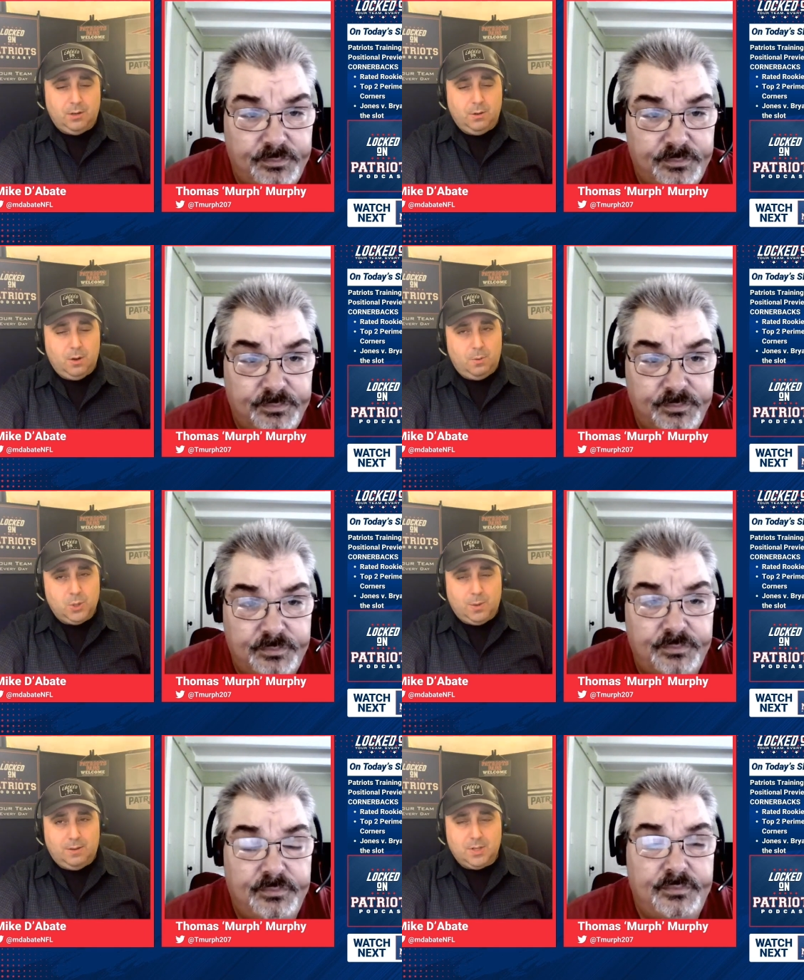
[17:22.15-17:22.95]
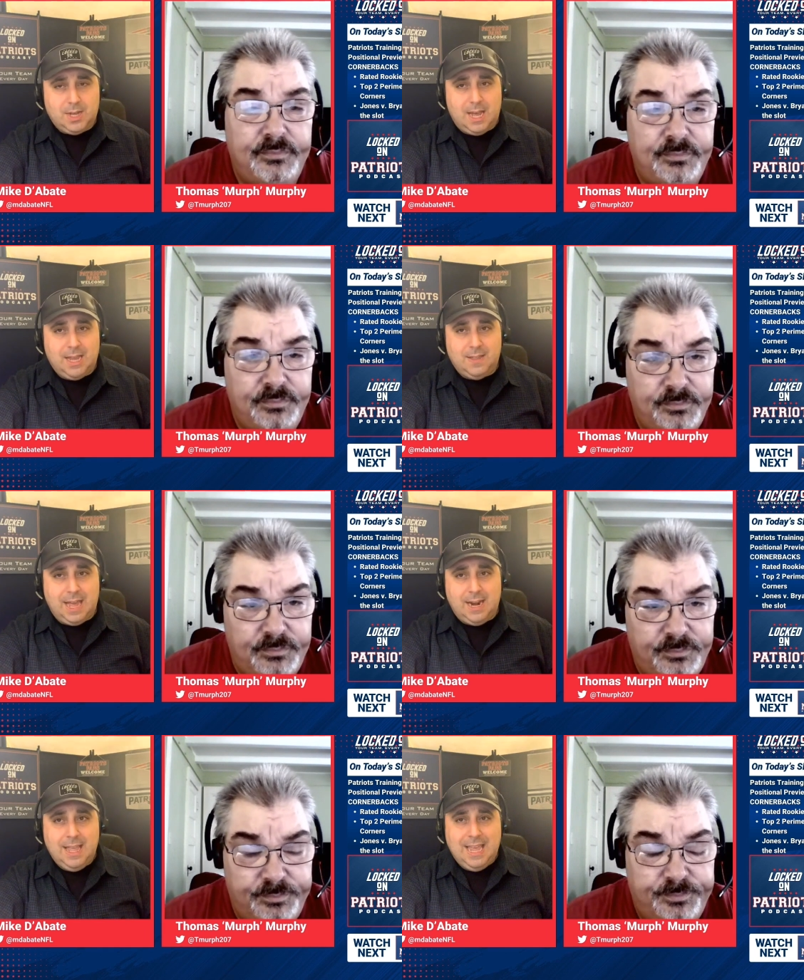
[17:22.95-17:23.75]
Speaker 1: And you know as well as I
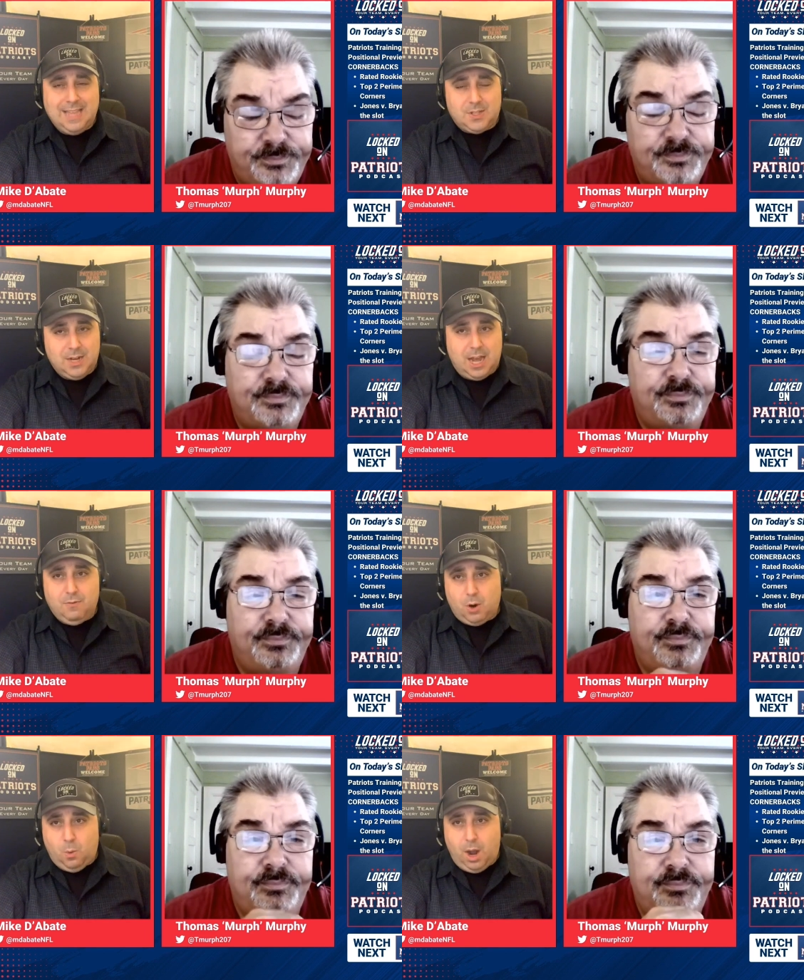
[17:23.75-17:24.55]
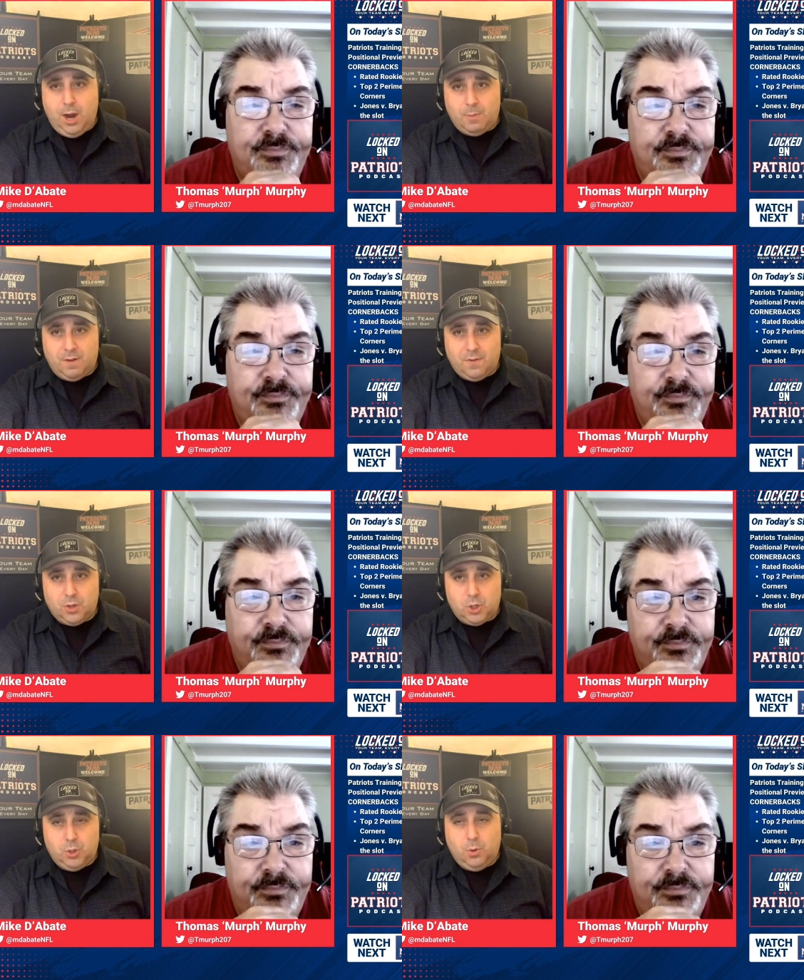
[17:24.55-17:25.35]
that it's not a requirement for
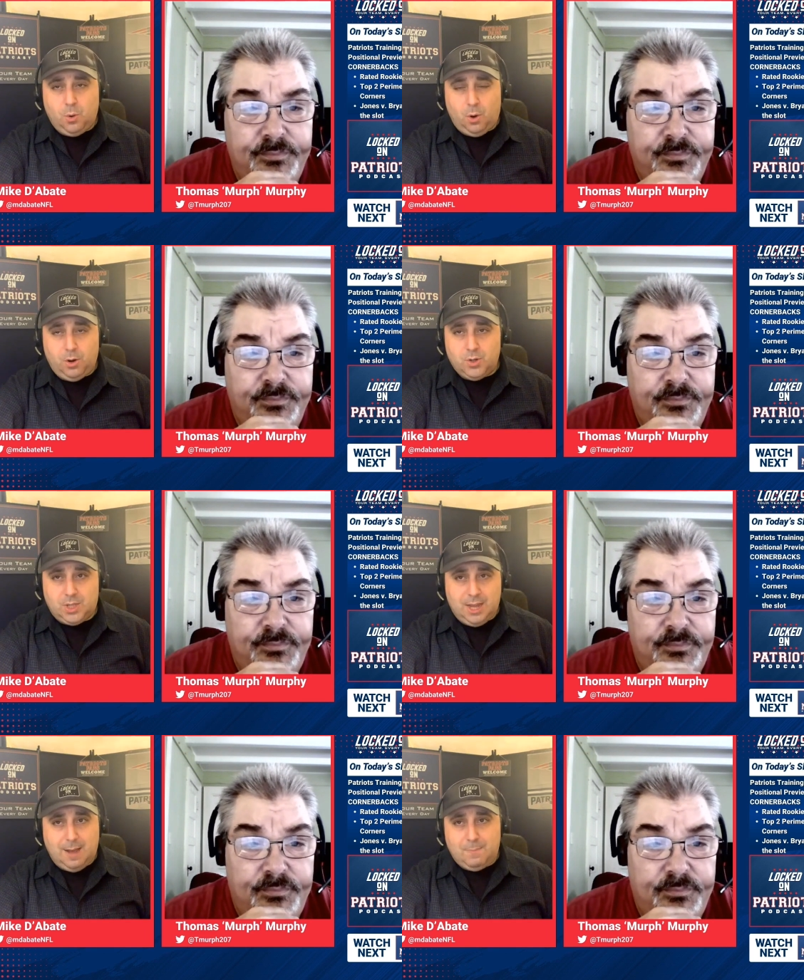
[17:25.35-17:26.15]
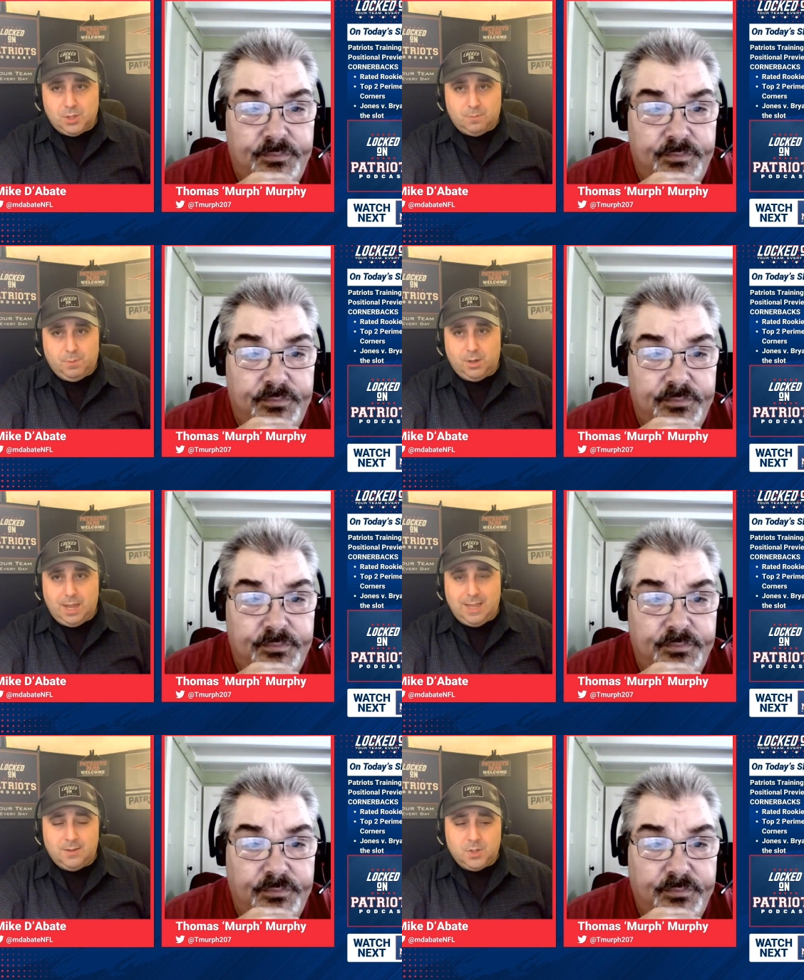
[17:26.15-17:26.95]
the two corners, the opposite
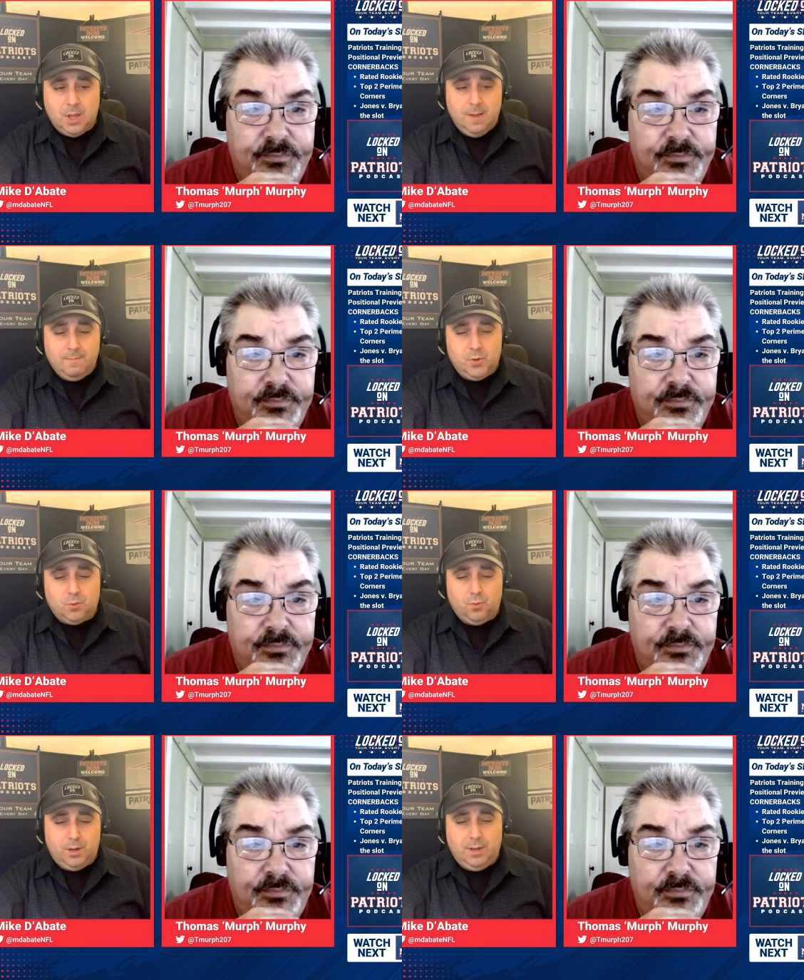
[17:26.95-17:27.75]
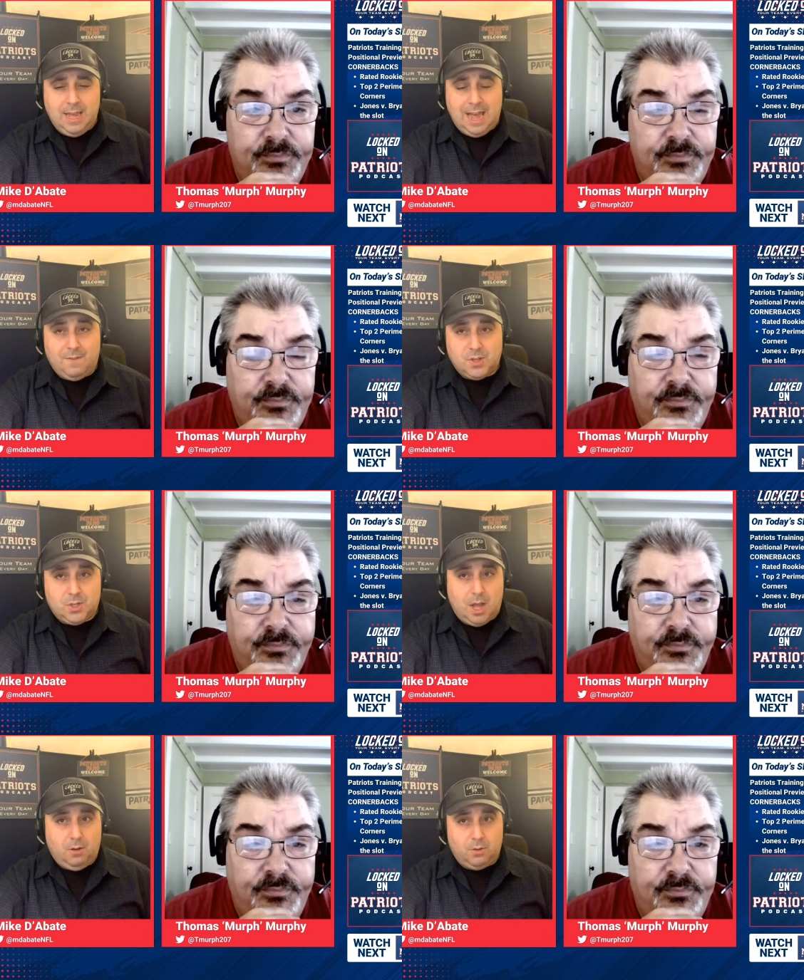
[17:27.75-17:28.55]
bookends, to really have a
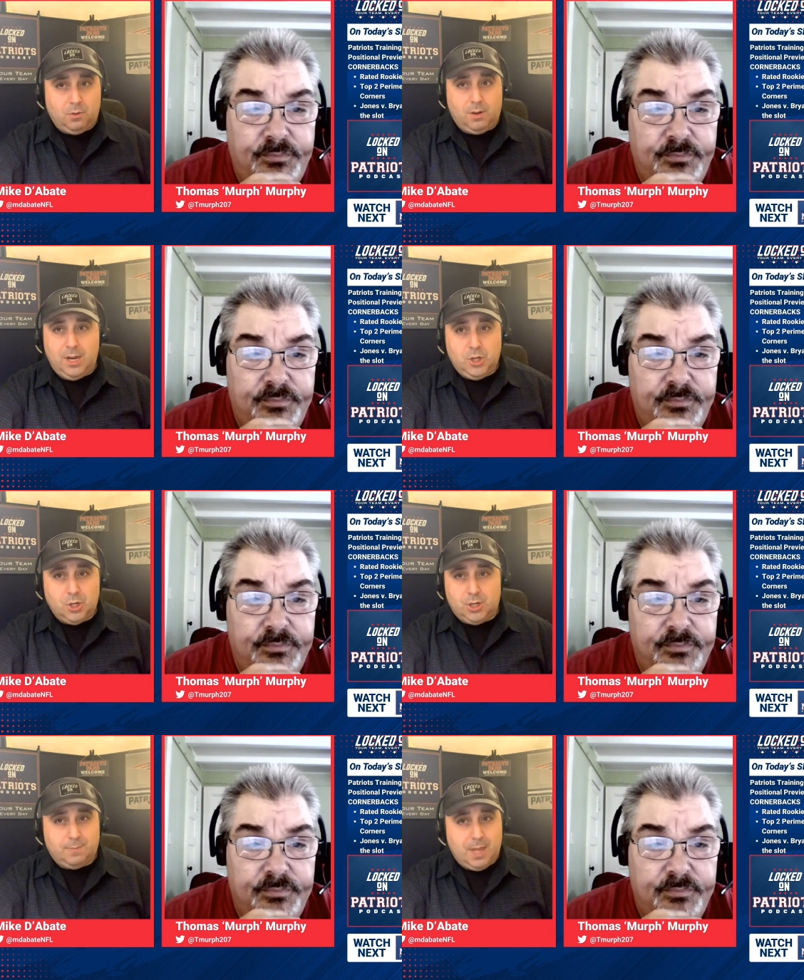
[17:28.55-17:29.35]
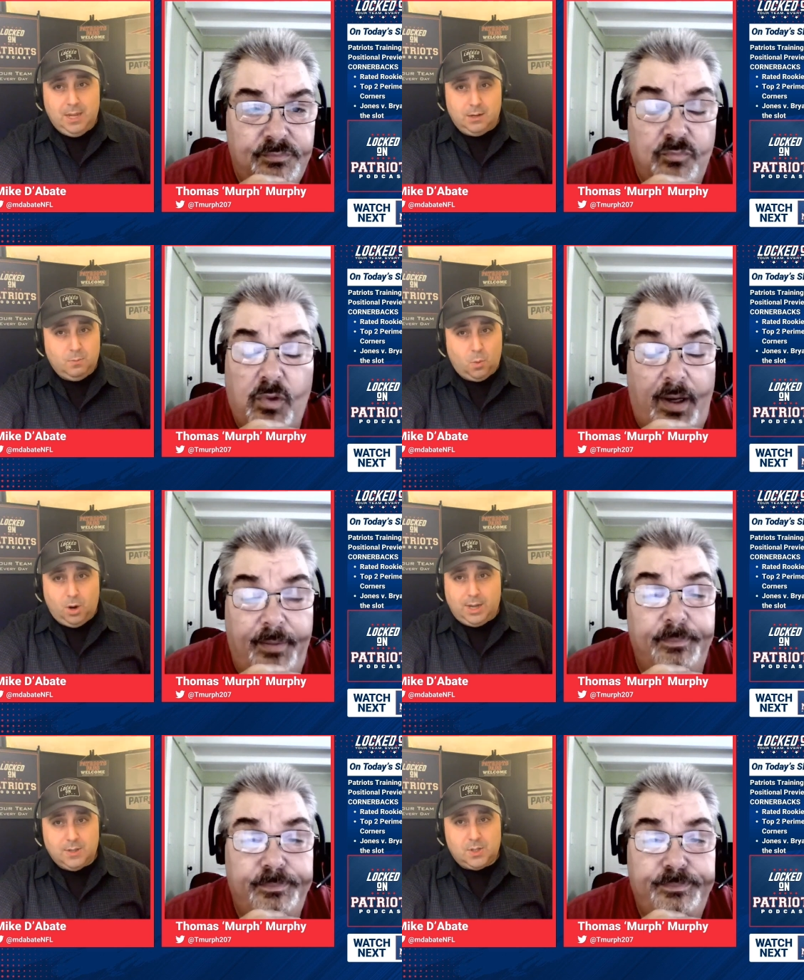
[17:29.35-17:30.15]
solid relationship. They can right.
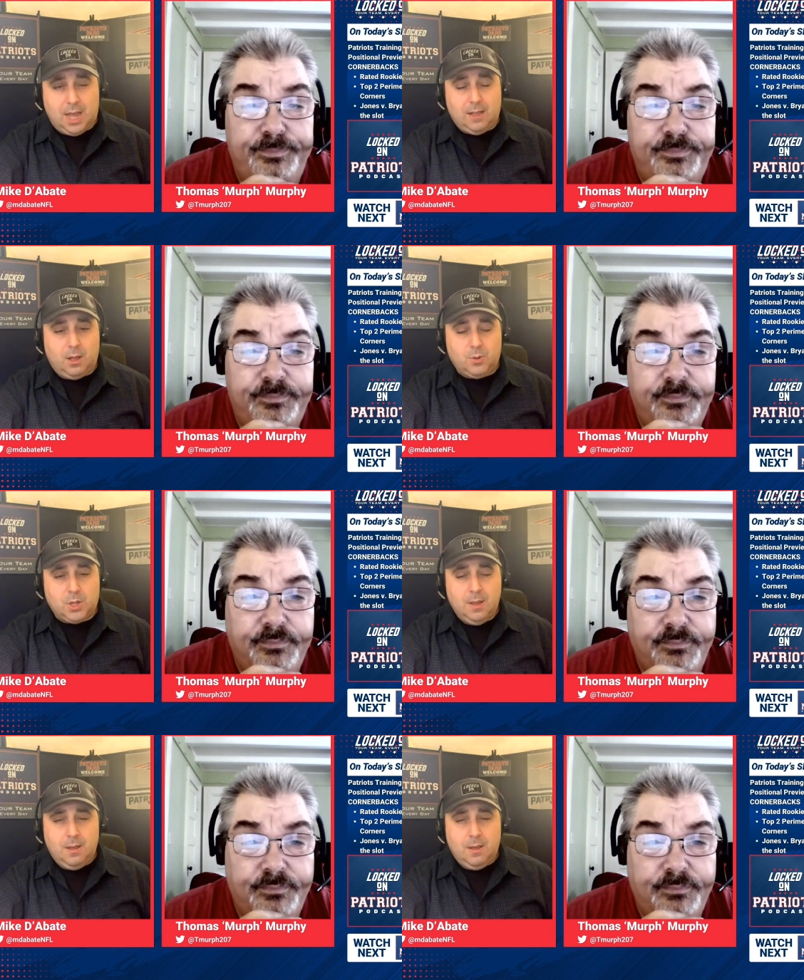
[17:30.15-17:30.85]
work in silos,